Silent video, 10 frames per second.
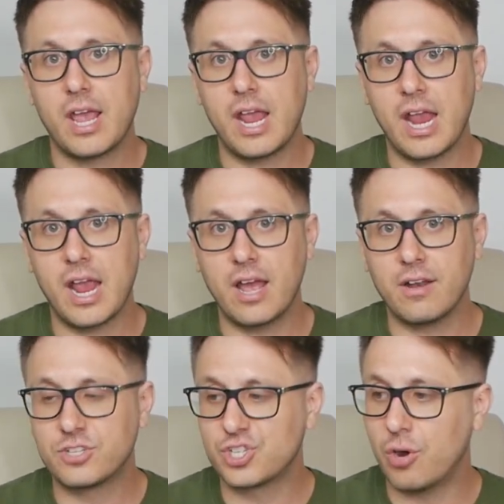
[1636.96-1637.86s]

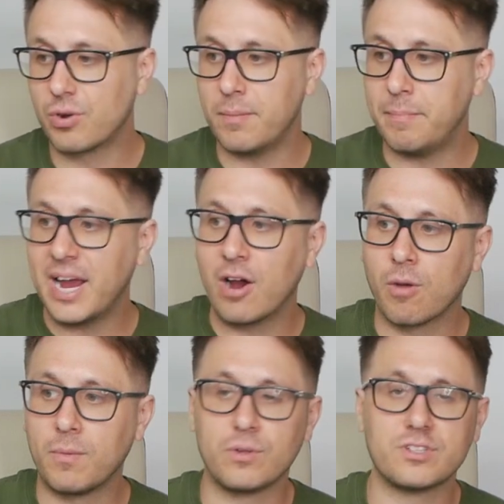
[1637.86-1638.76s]
and so
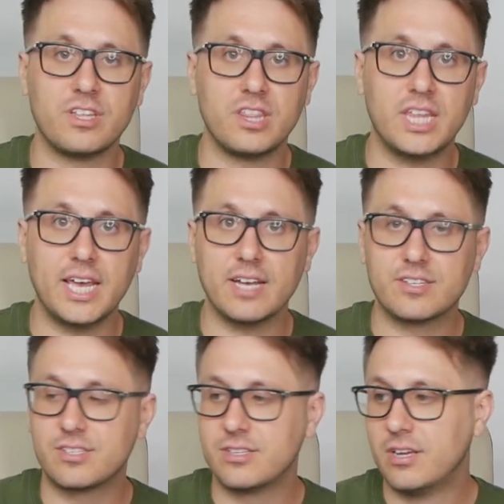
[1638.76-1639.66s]
comparable to
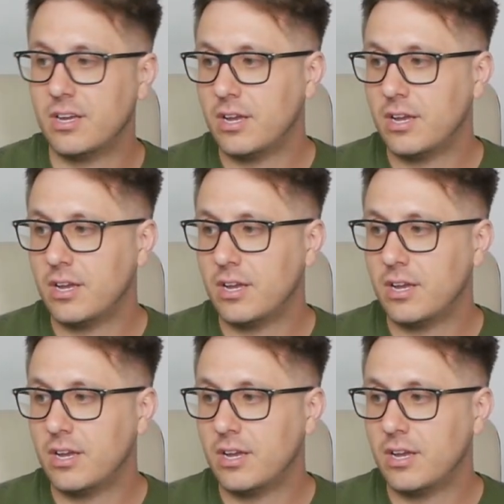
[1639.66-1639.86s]
this.